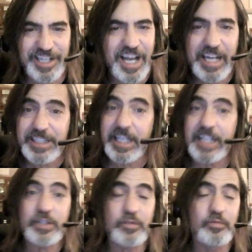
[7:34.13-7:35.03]
And
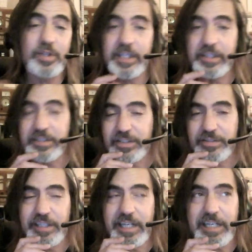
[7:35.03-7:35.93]
it's a really good
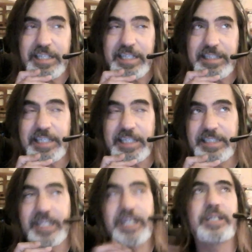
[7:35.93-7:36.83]
story. I got
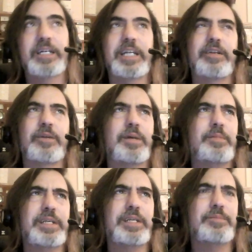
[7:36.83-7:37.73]
that I don't know,
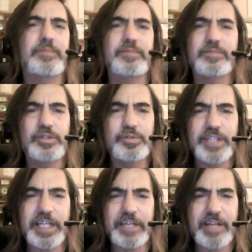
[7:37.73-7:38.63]
maybe
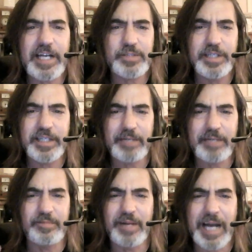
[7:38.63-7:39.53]
Tuesday of last week,
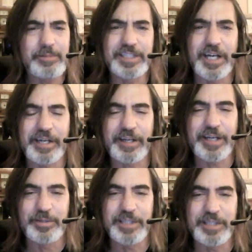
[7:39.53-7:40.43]
and I was done in a
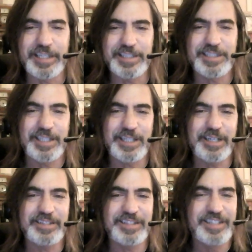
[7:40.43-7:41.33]
couple days.
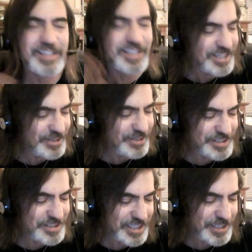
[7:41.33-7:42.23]
It
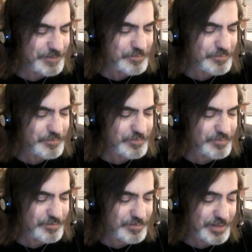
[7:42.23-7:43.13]
was
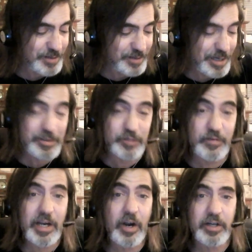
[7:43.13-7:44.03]
it was
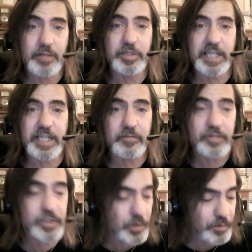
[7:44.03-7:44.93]
very hard to put down. The
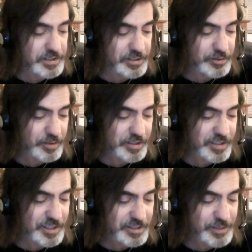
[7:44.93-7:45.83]
first one was too, but
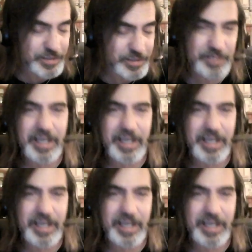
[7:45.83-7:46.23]
this one too.